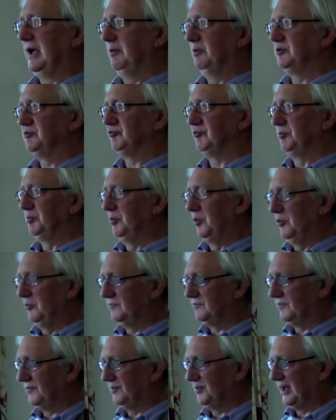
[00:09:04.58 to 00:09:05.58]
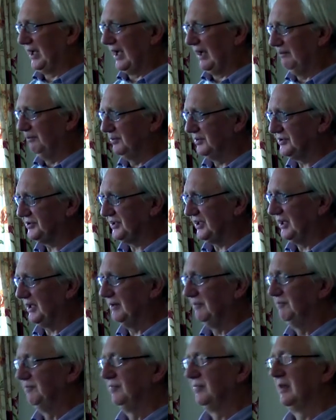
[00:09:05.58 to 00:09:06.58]
he was removed from the
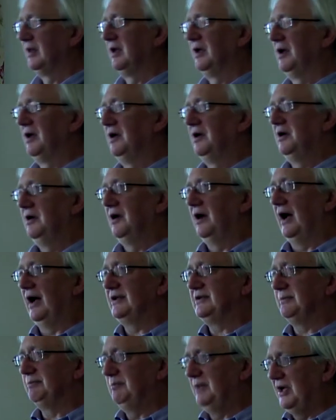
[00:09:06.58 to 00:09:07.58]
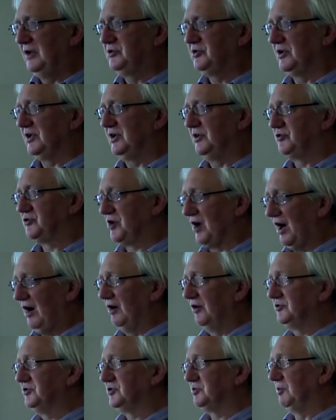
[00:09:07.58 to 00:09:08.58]
embassy and immediately
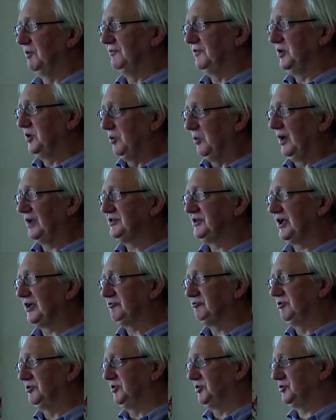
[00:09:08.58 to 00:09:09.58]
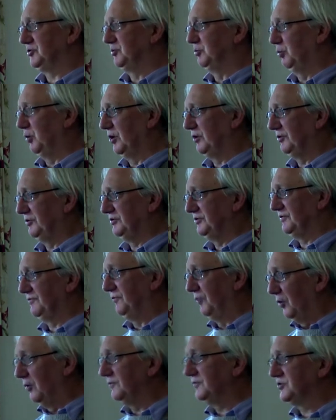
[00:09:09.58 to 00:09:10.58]
charged with a US extradition warrant
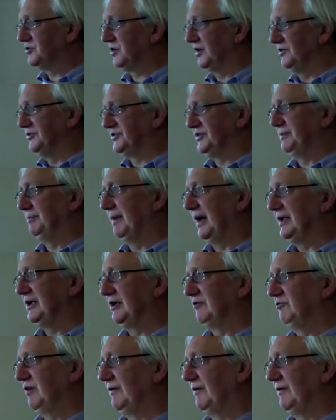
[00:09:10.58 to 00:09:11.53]
for the Chelsea Manning